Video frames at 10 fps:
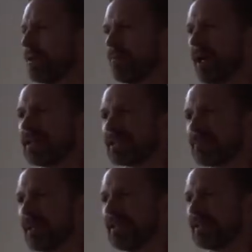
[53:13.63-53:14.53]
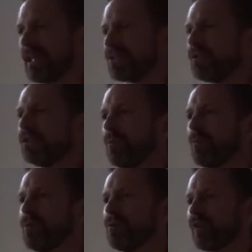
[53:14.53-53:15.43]
by this meditation you're
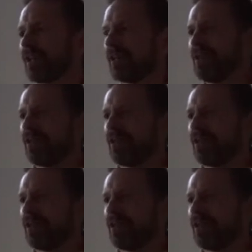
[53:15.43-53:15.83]
moving